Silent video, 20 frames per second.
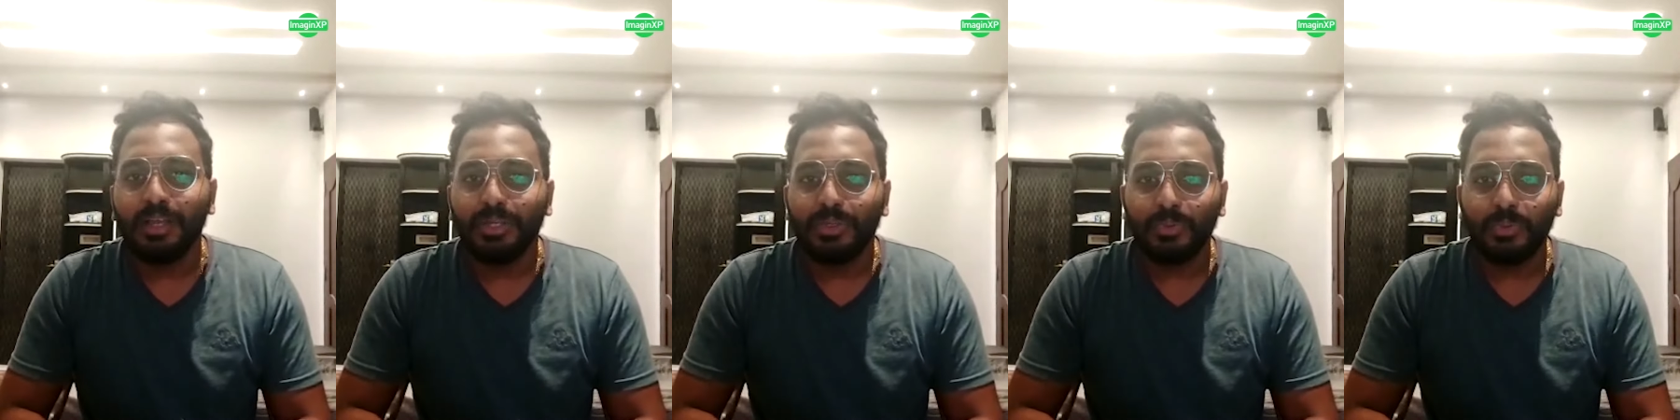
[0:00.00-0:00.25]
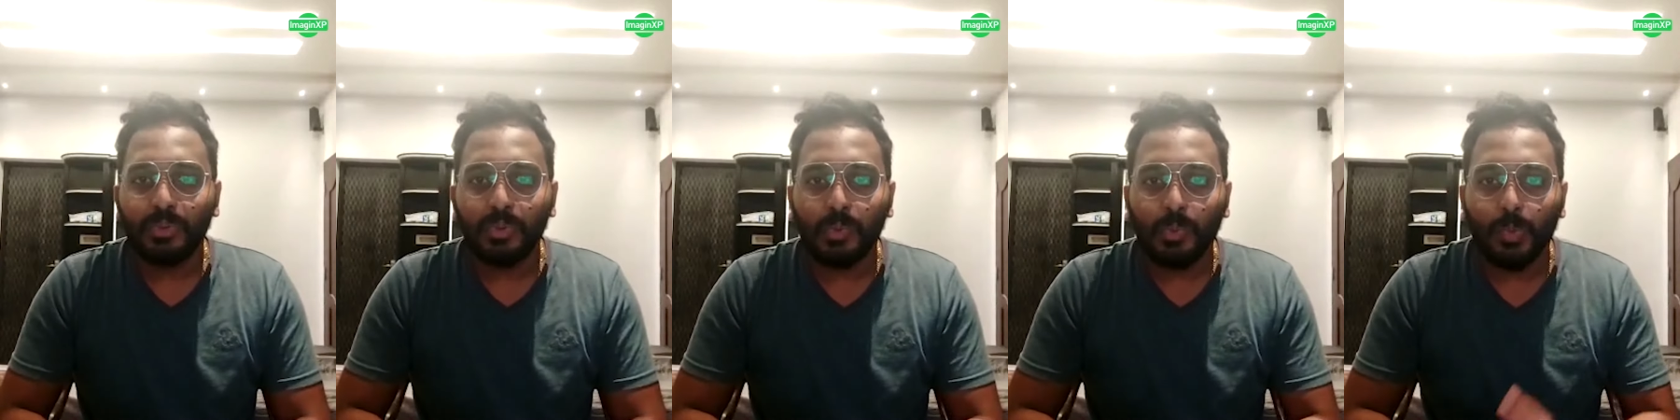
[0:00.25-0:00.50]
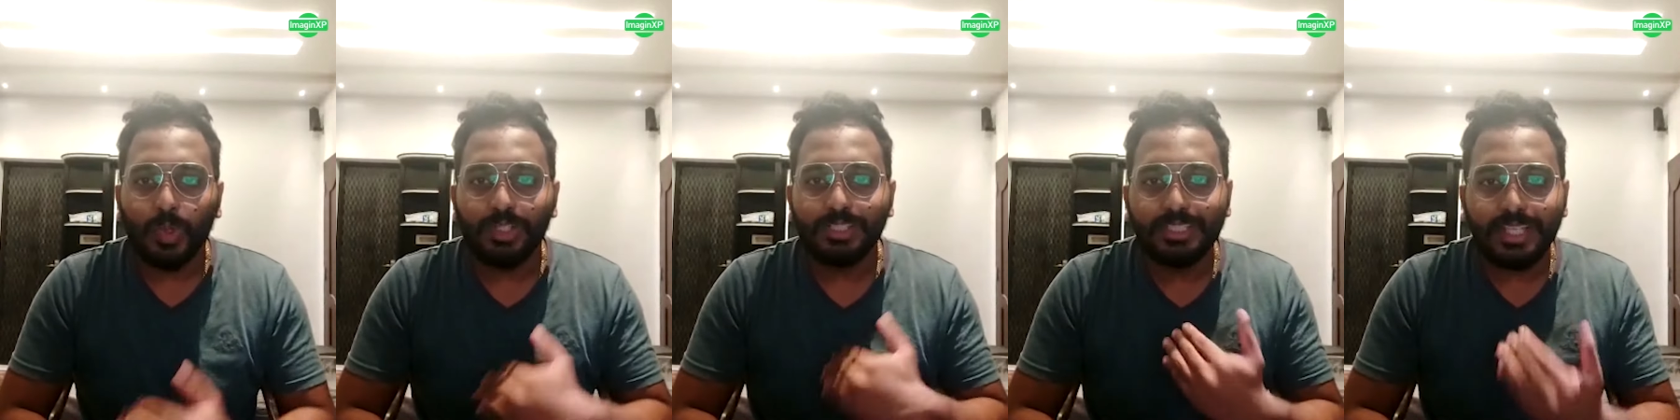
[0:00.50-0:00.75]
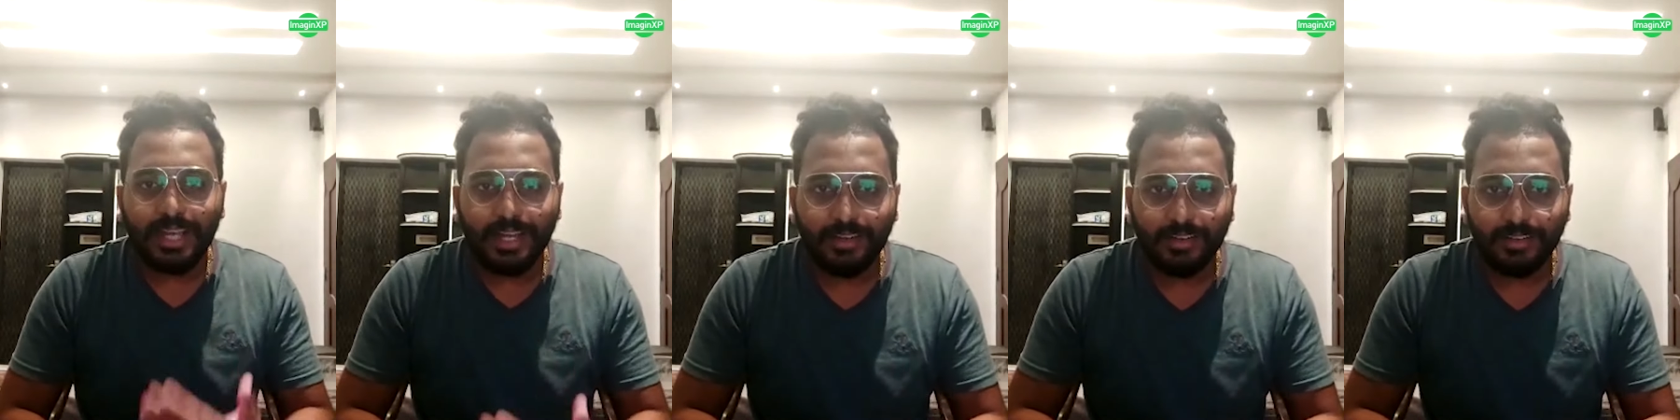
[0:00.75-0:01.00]
you know,
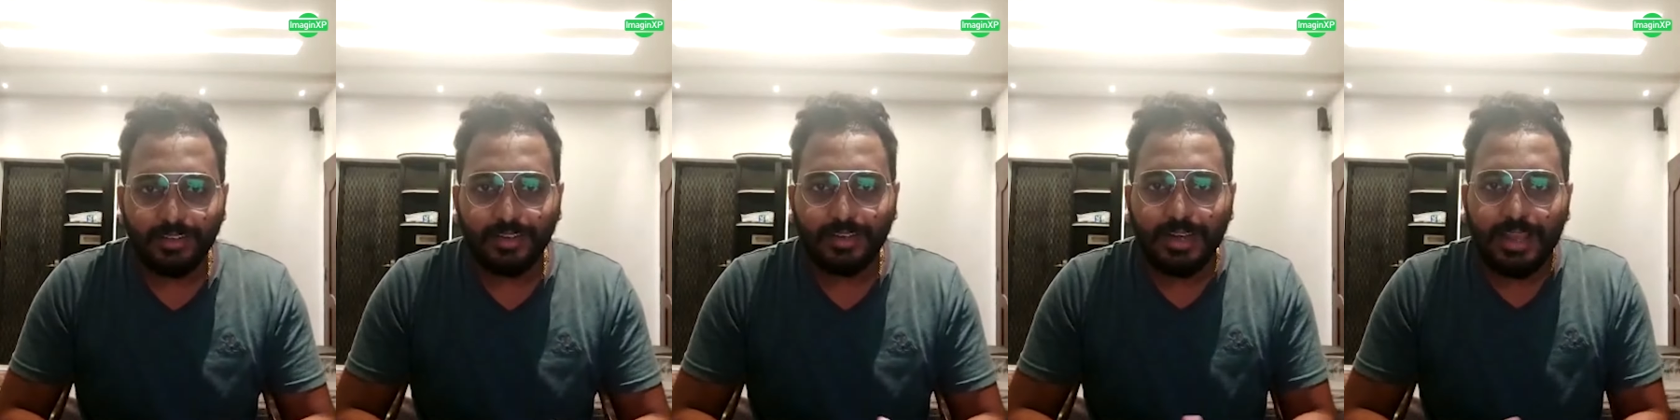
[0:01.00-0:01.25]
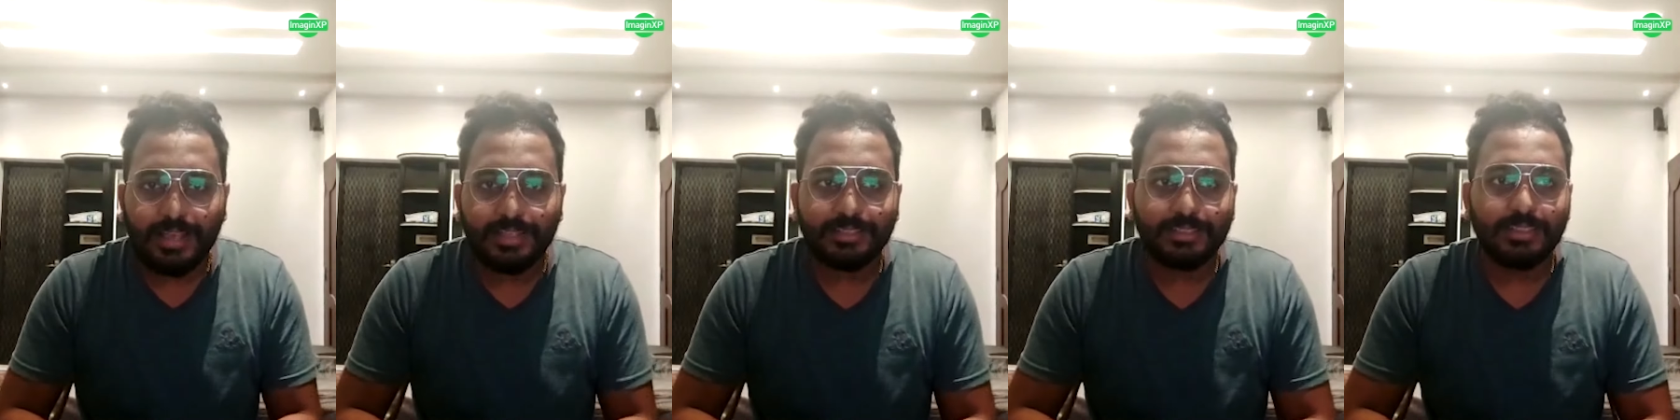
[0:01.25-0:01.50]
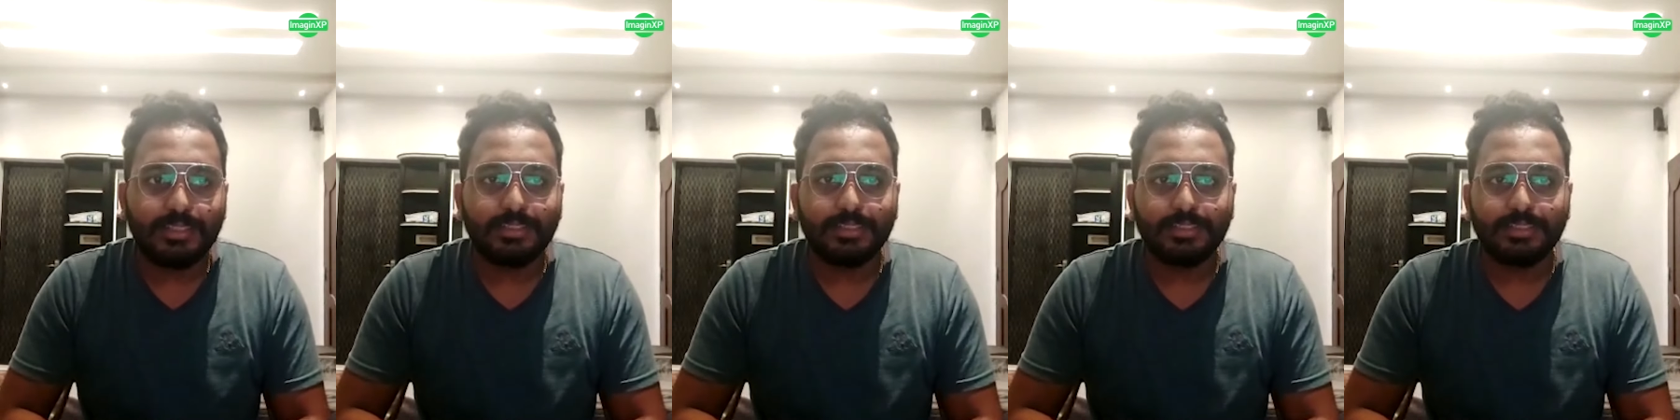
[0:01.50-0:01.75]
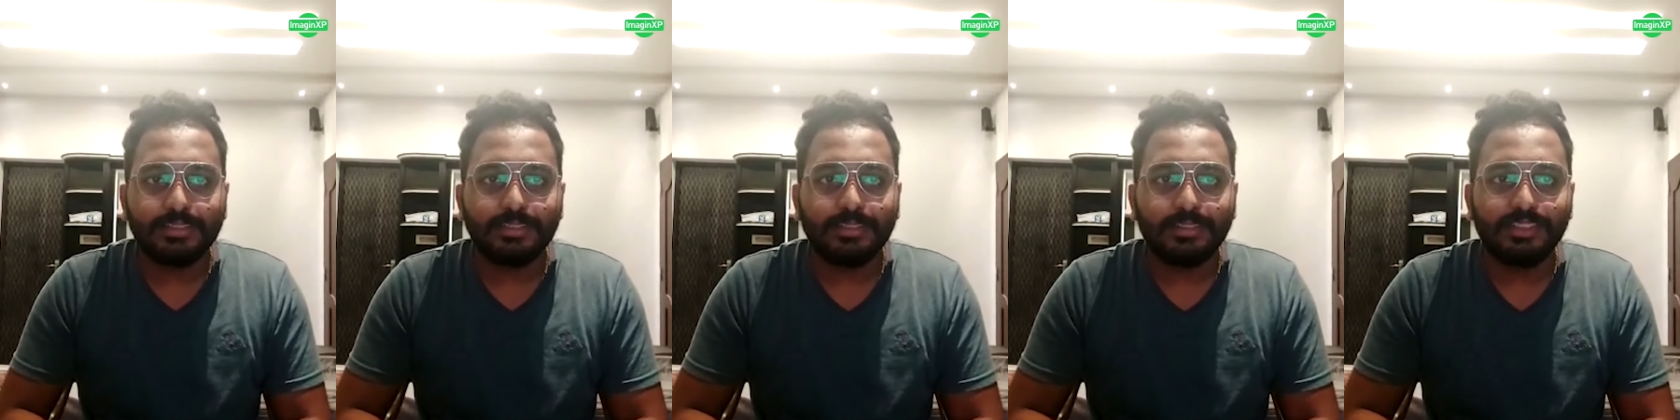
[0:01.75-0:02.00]
once I enter the classes,